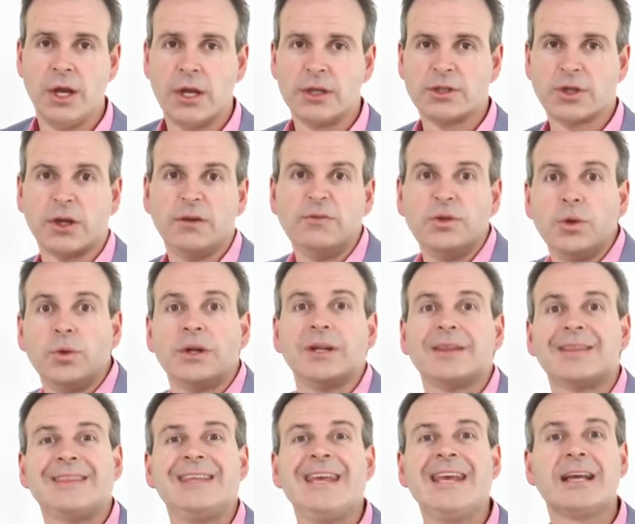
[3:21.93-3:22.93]
So if you were to
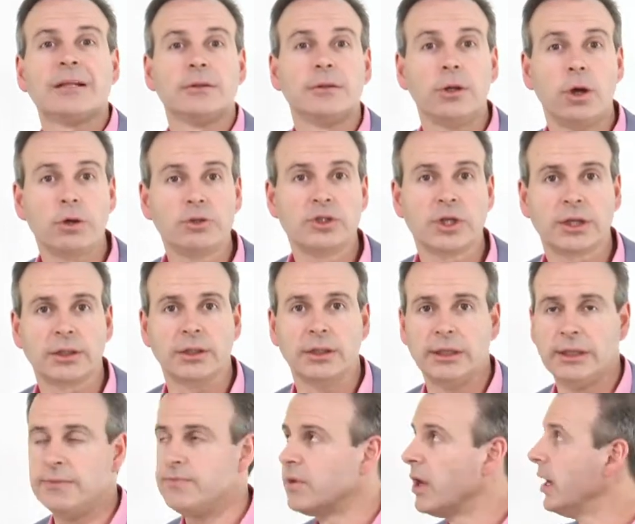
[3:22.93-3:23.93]
think
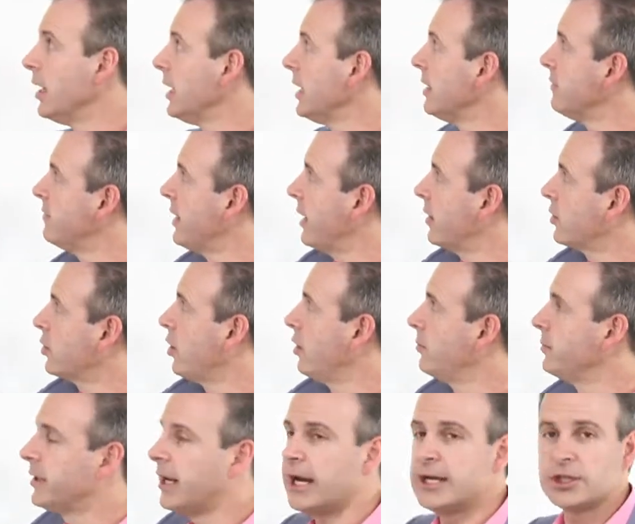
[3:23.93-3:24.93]
logically, if that
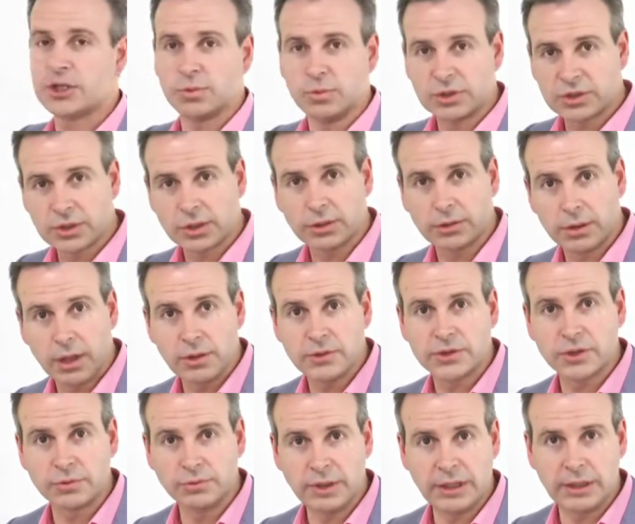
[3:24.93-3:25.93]
accommodation was
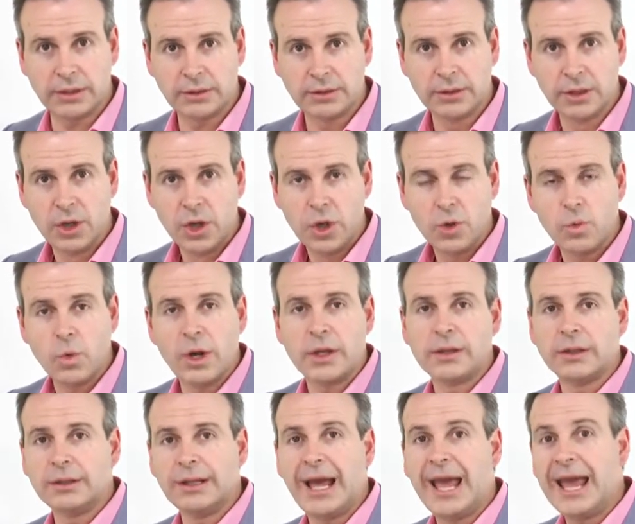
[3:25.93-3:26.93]
closer in, where
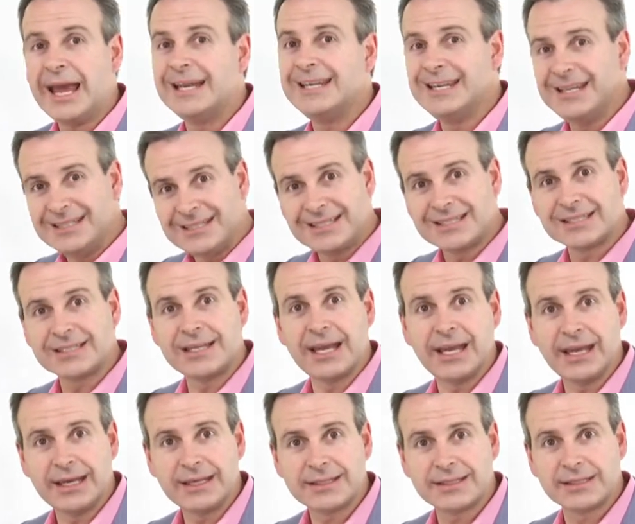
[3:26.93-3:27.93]
the land is
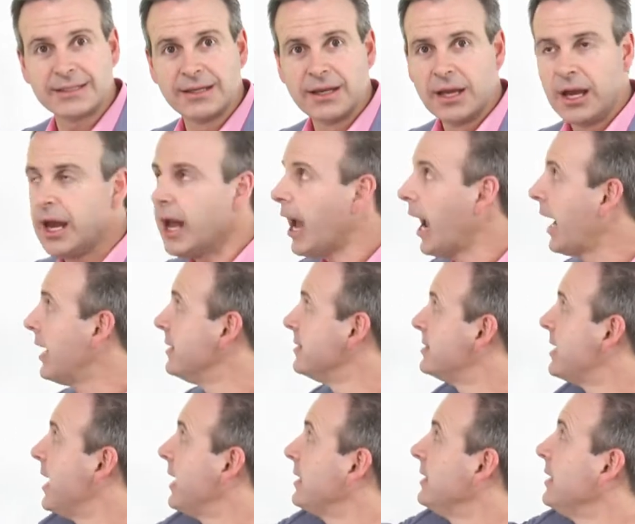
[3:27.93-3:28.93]
scarce, and
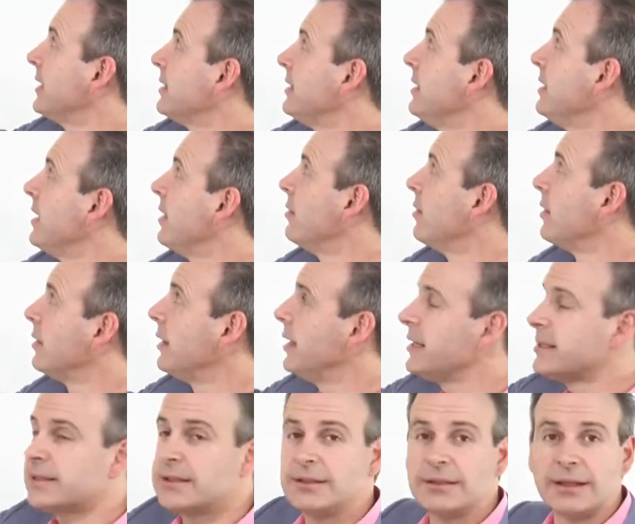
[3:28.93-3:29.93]
technically there are
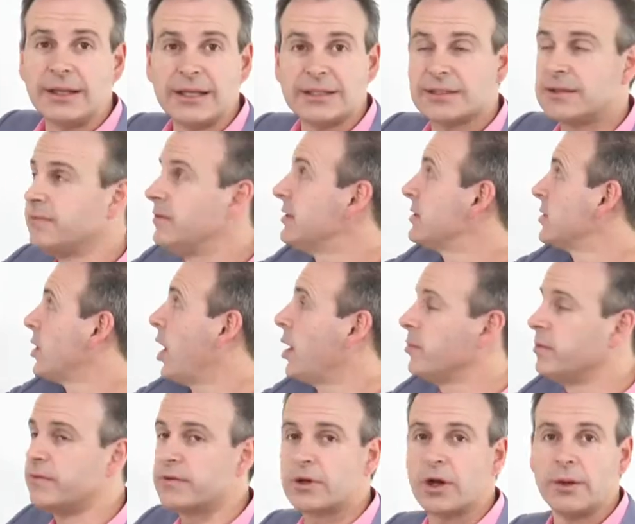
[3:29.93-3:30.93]
less and less of this type
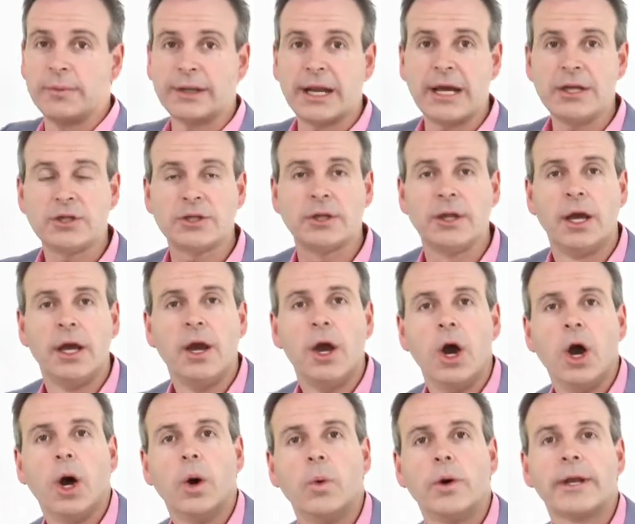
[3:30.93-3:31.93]
of accommodation,
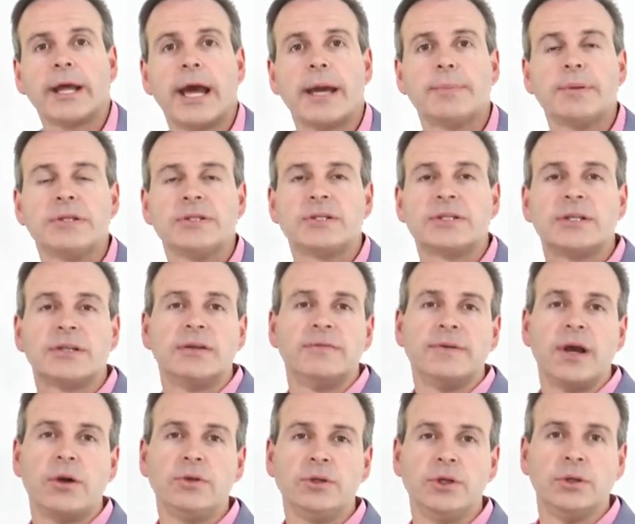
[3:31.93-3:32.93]
what happens to the
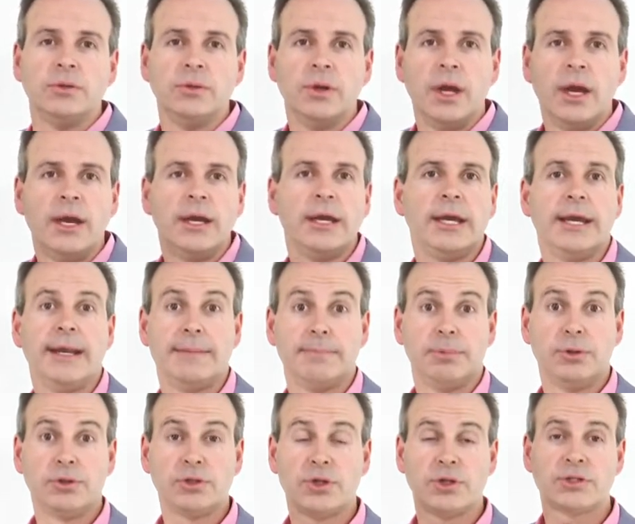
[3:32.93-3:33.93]
value? It
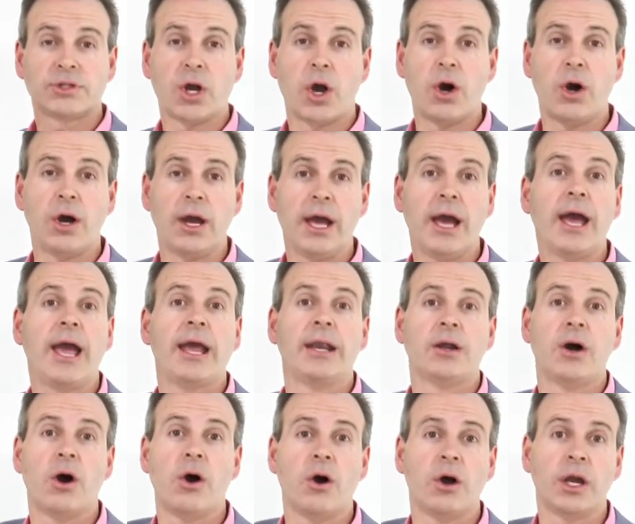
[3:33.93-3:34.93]
pushes higher and
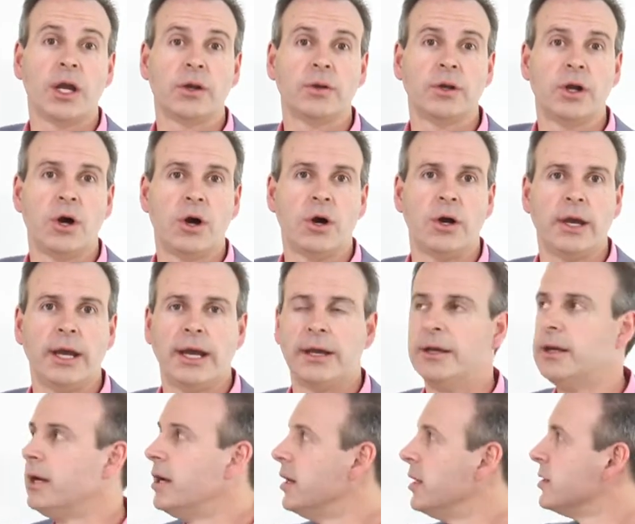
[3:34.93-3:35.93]
higher and higher.
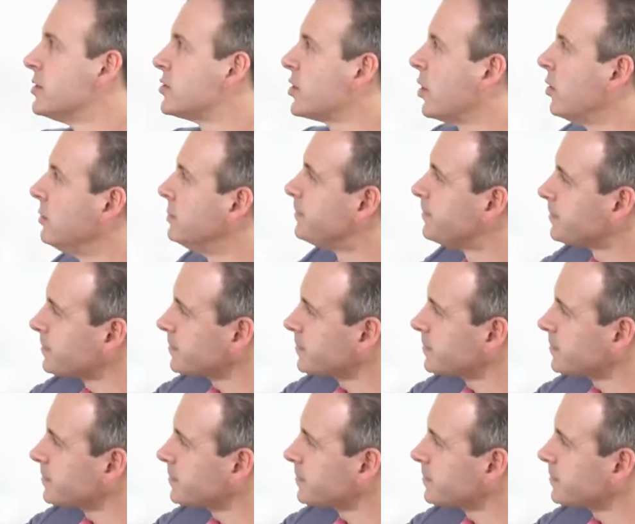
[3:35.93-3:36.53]
So